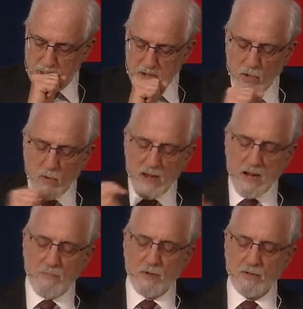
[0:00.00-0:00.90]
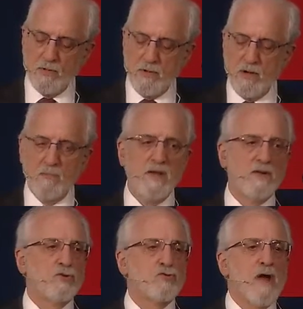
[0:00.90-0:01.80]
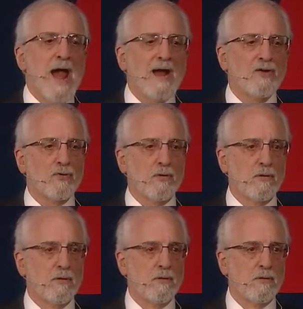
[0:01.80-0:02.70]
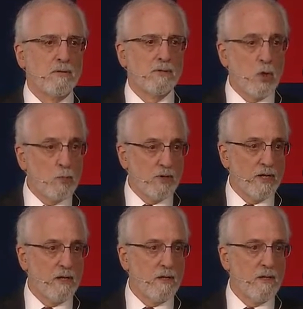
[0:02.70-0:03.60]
a great opportunity to be an attractor globally